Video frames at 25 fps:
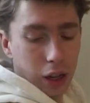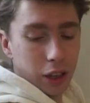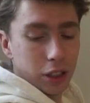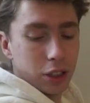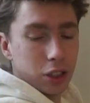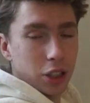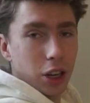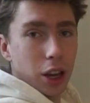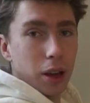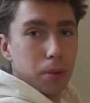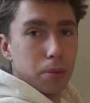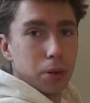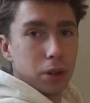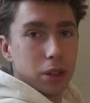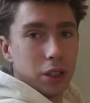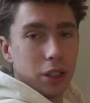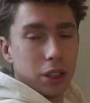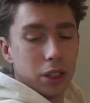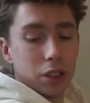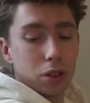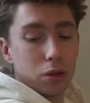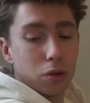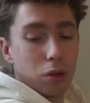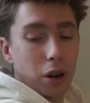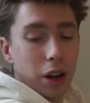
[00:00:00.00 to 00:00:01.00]

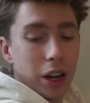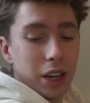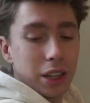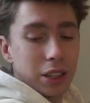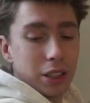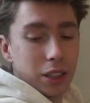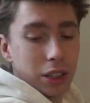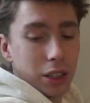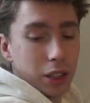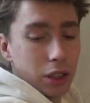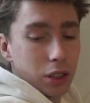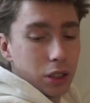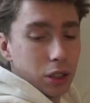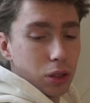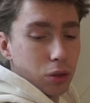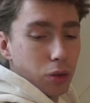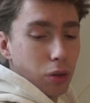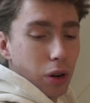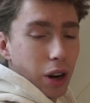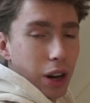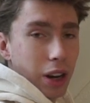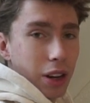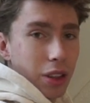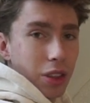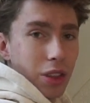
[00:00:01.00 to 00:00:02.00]
Japanese writings
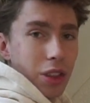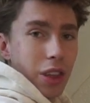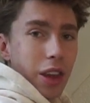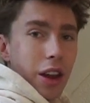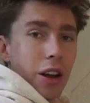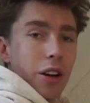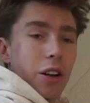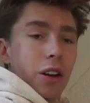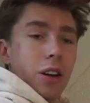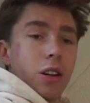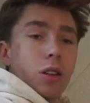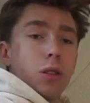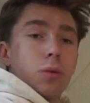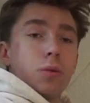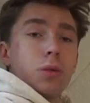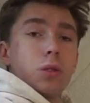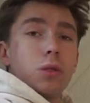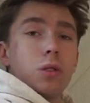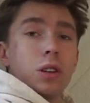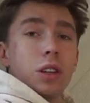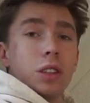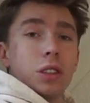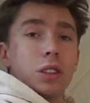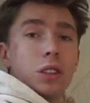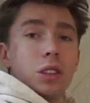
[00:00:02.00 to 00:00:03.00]
right there. I hope you
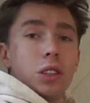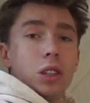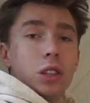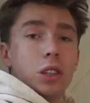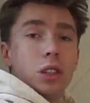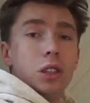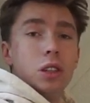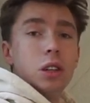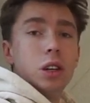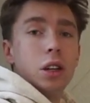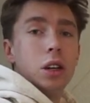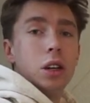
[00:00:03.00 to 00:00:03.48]
can see.